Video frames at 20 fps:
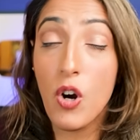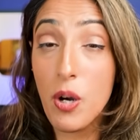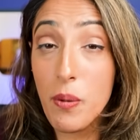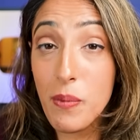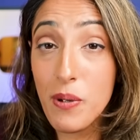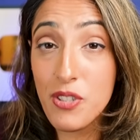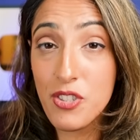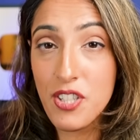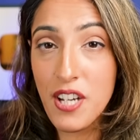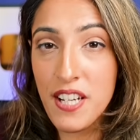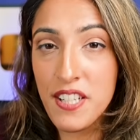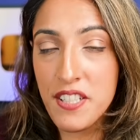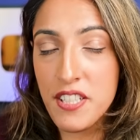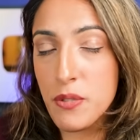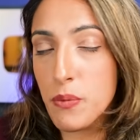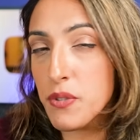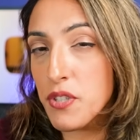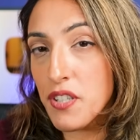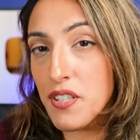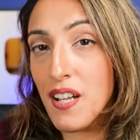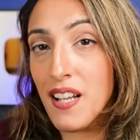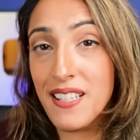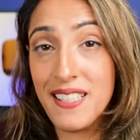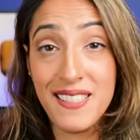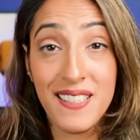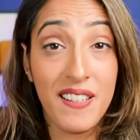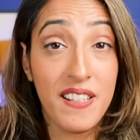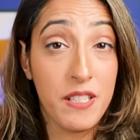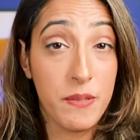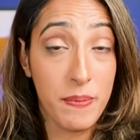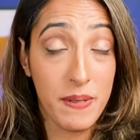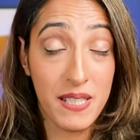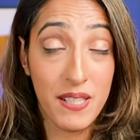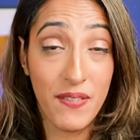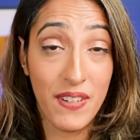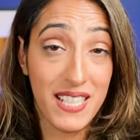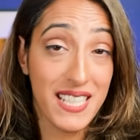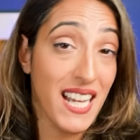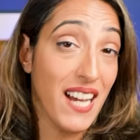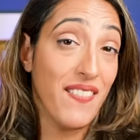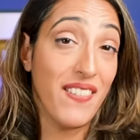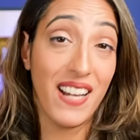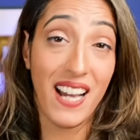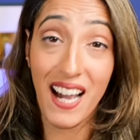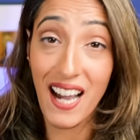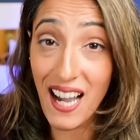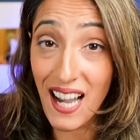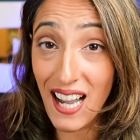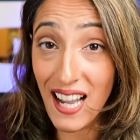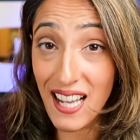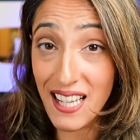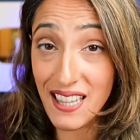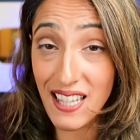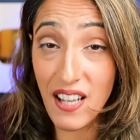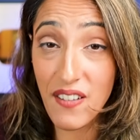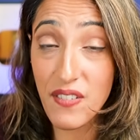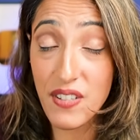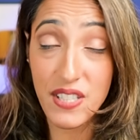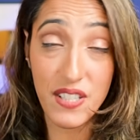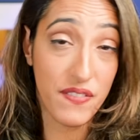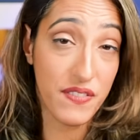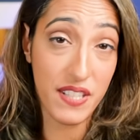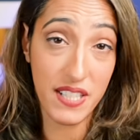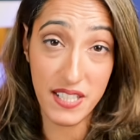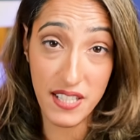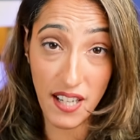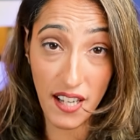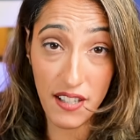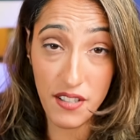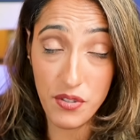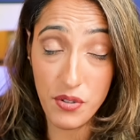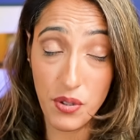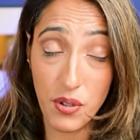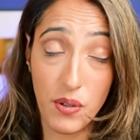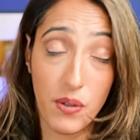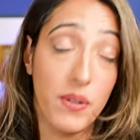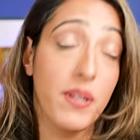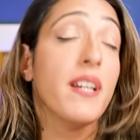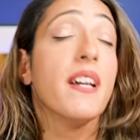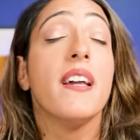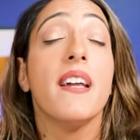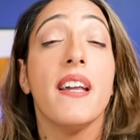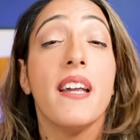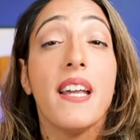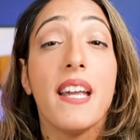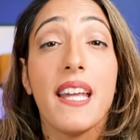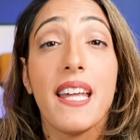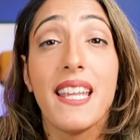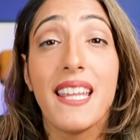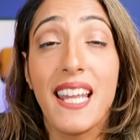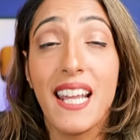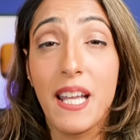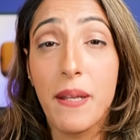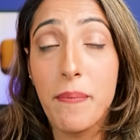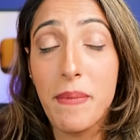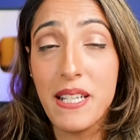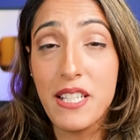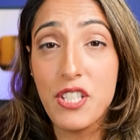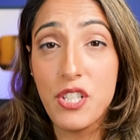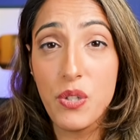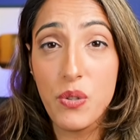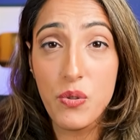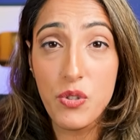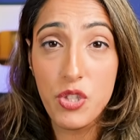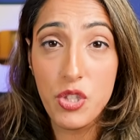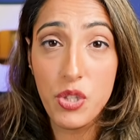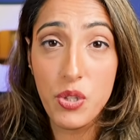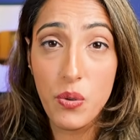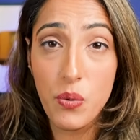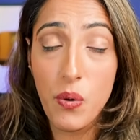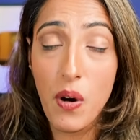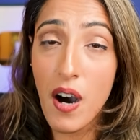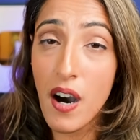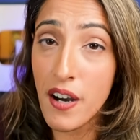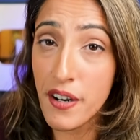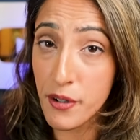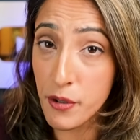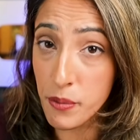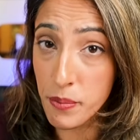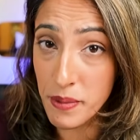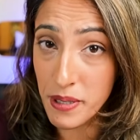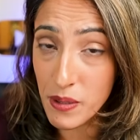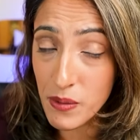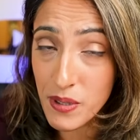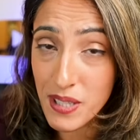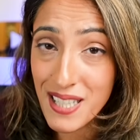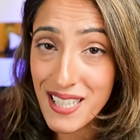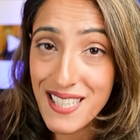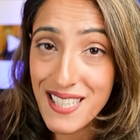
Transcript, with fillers: hormone changes, which are not necessarily specific to having high levels of testosterone. They can be due to autoimmune